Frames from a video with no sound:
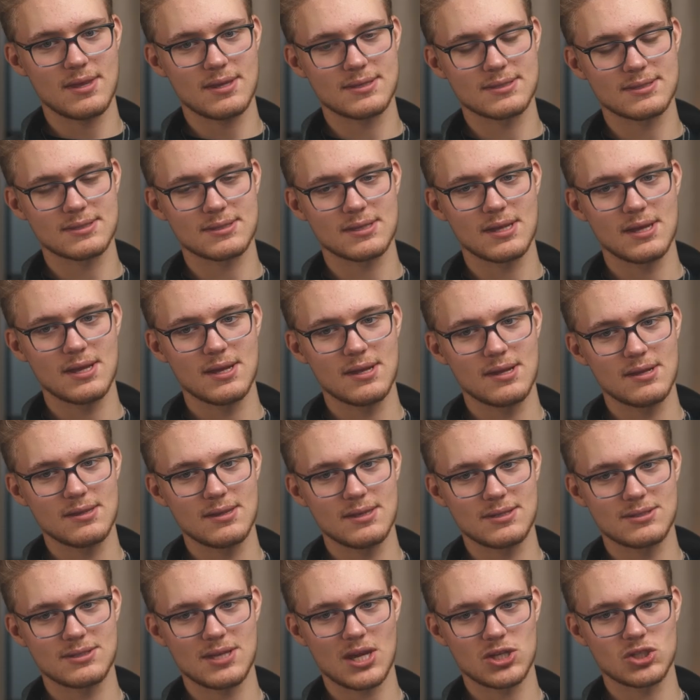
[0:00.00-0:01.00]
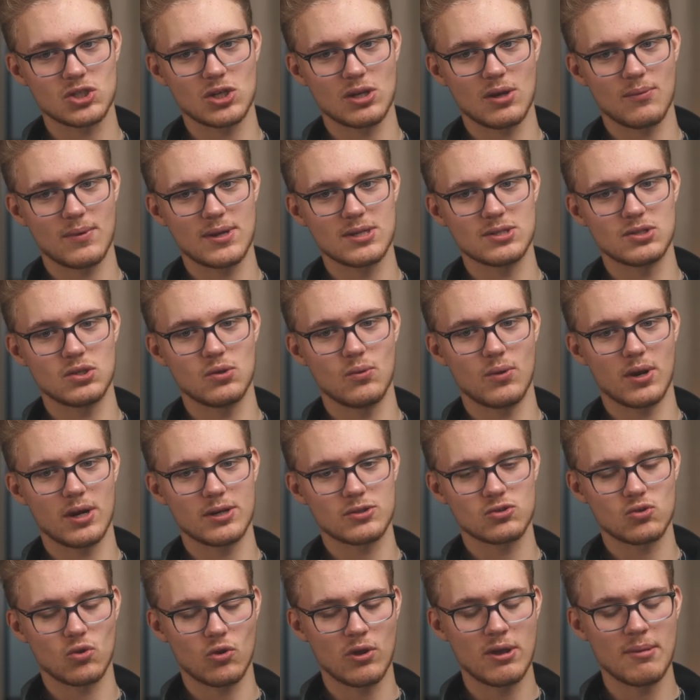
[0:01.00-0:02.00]
this session I went to where I
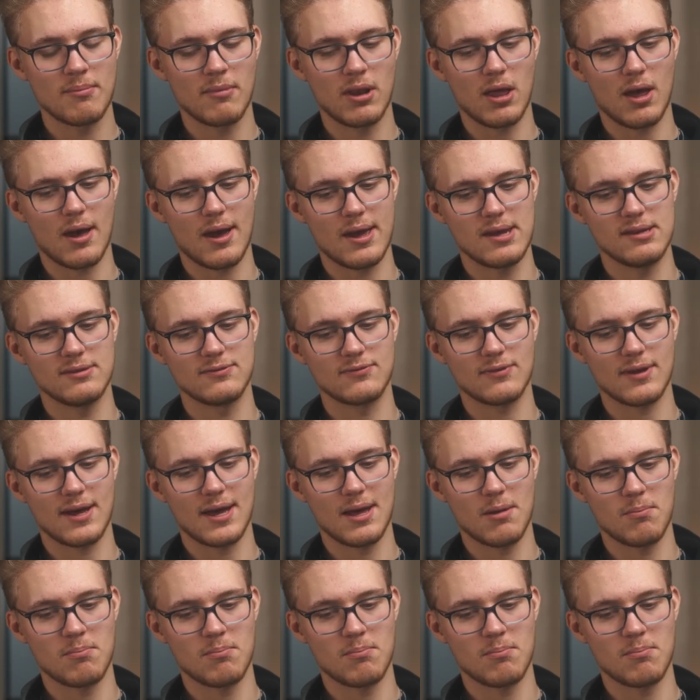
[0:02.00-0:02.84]
saw him live.